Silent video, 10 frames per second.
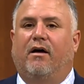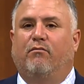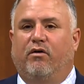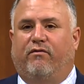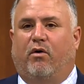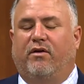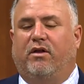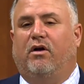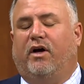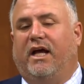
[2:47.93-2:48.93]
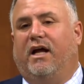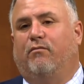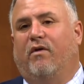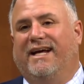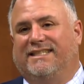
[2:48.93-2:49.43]
moved forward, they're looking
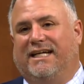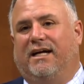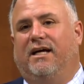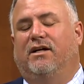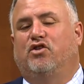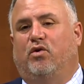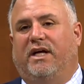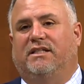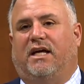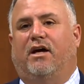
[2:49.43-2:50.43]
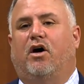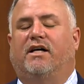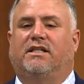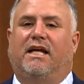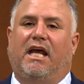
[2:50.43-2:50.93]
at raising duties and
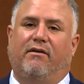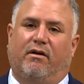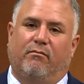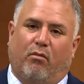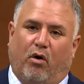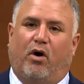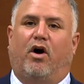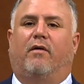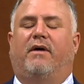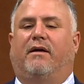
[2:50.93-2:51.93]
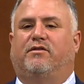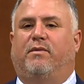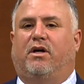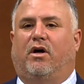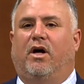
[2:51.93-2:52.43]
causing even more harm, Madam
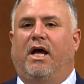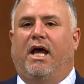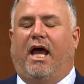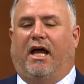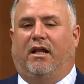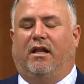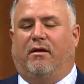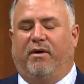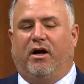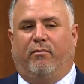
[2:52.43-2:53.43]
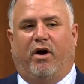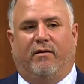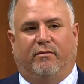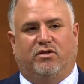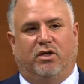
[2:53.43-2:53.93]
Speaker. And the bigger
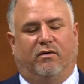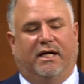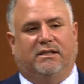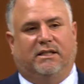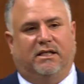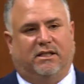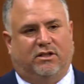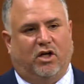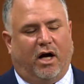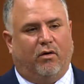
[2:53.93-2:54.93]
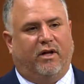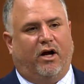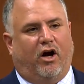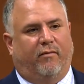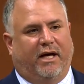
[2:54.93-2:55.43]
problem, too, is it's not only
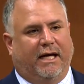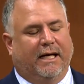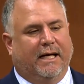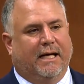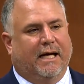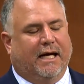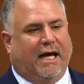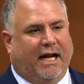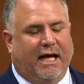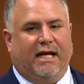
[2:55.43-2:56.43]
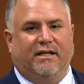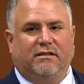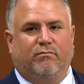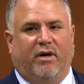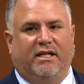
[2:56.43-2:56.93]
harming
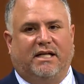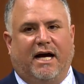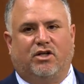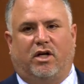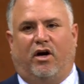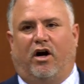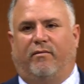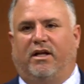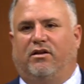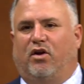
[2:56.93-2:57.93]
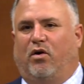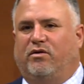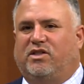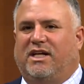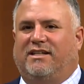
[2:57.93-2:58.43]
Canadians, but it's actually harming their
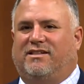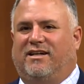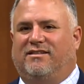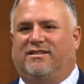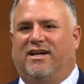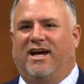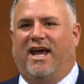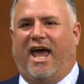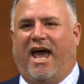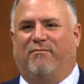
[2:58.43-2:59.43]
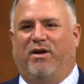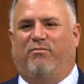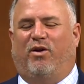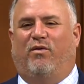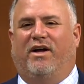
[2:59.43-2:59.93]
own citizens and
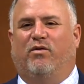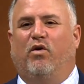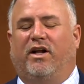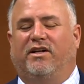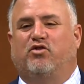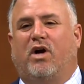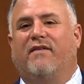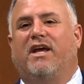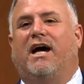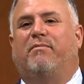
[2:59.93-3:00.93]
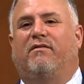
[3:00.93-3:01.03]
people around the world. It's driving up